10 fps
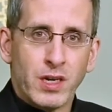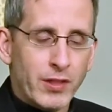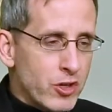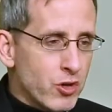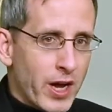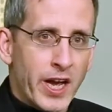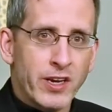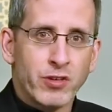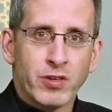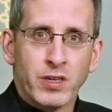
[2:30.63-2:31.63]
and let your
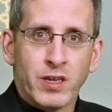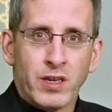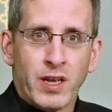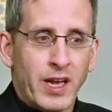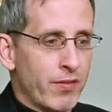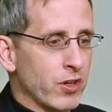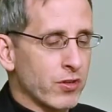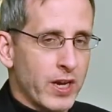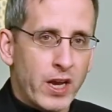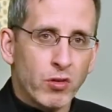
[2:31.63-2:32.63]
eyes have their
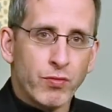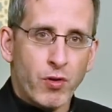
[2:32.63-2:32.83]
scales